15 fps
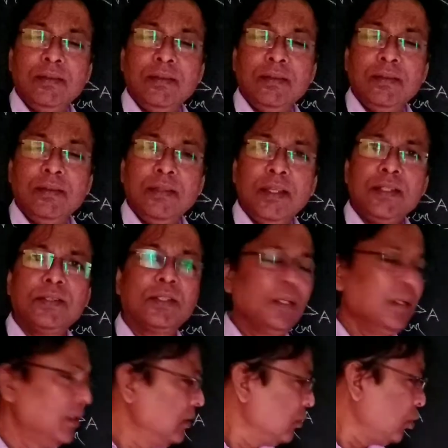In this
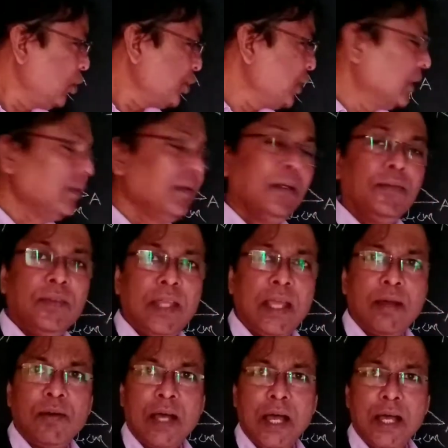question, they
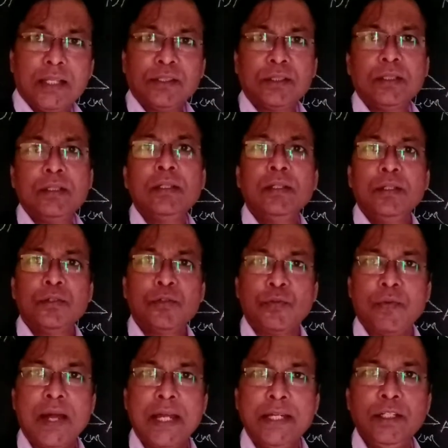have asked to
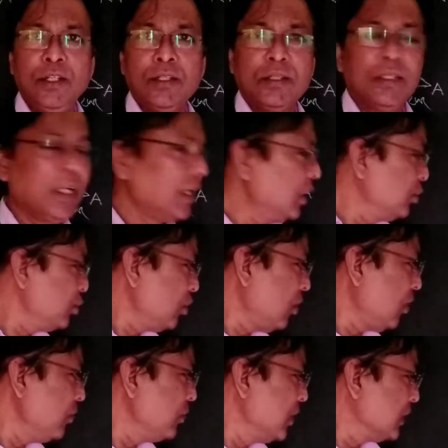find the ratio
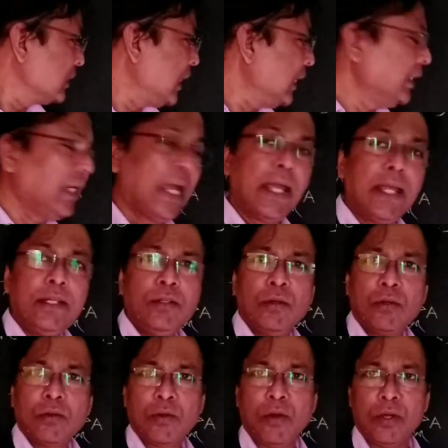of sine and
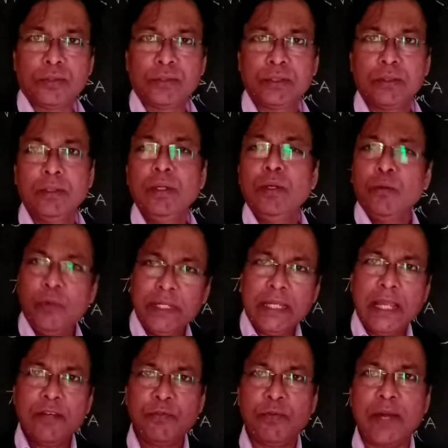cos. We
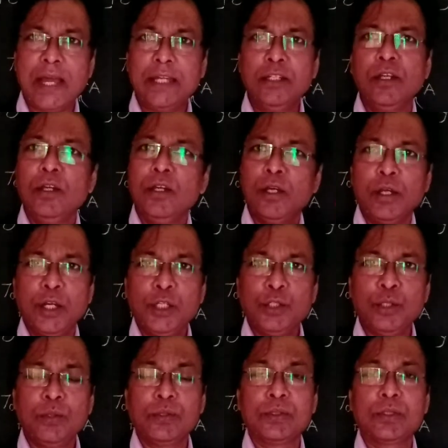can find
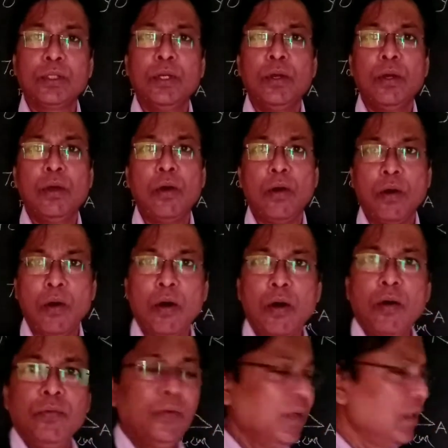ratios
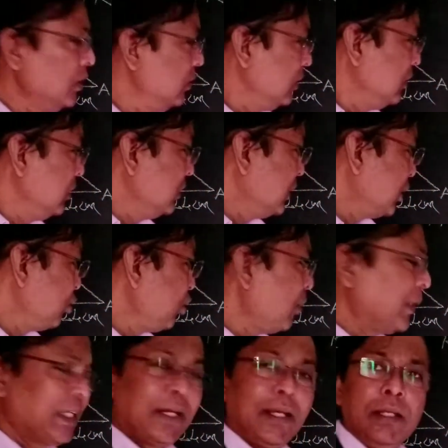of
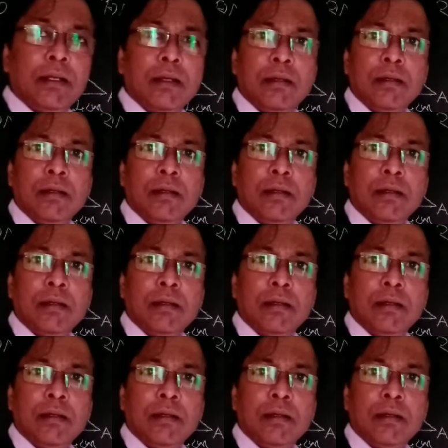trigonometric